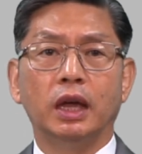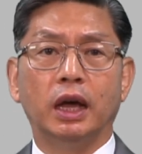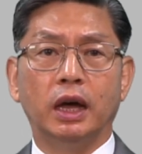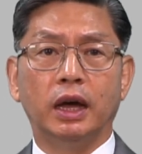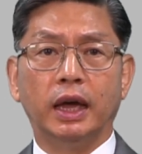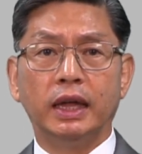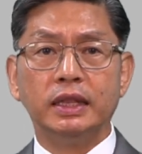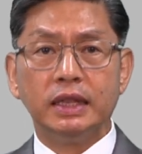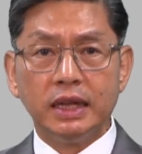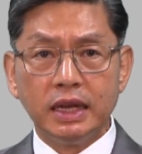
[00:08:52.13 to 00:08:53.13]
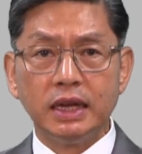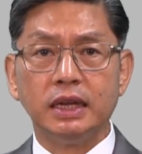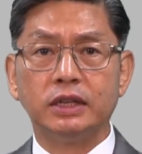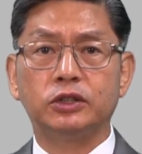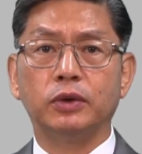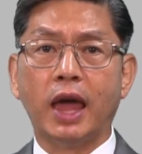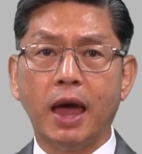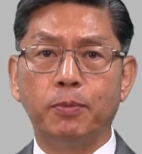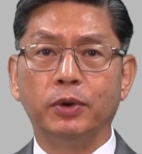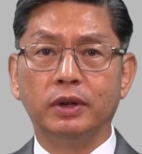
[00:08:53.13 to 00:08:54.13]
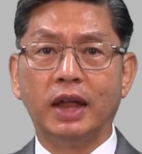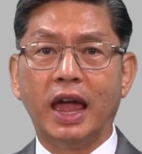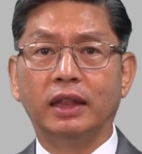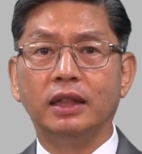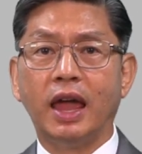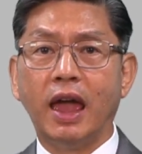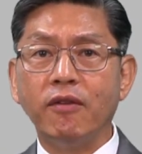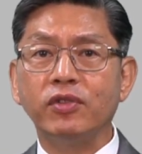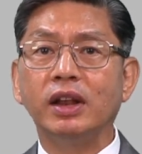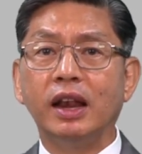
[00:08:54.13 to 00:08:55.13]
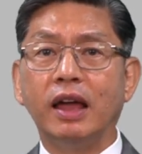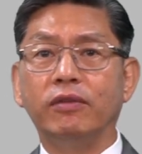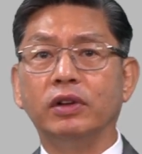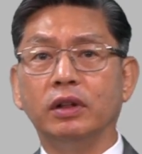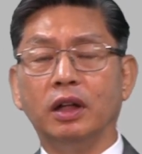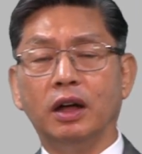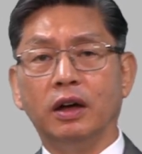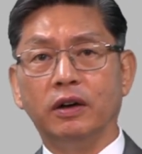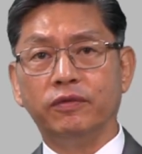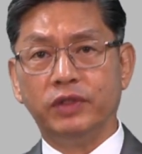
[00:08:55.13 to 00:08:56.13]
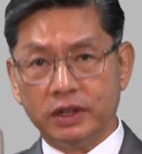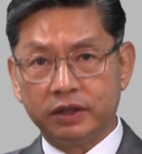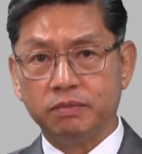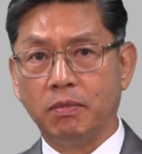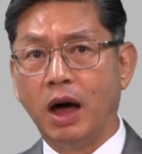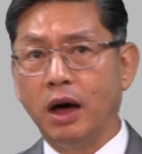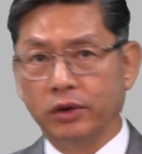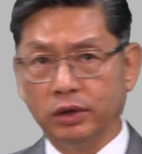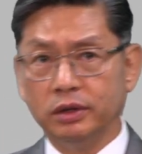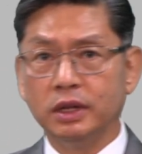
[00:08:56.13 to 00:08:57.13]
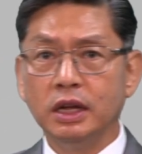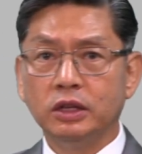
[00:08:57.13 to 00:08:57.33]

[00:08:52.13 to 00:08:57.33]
and needs to happen at every level of this model.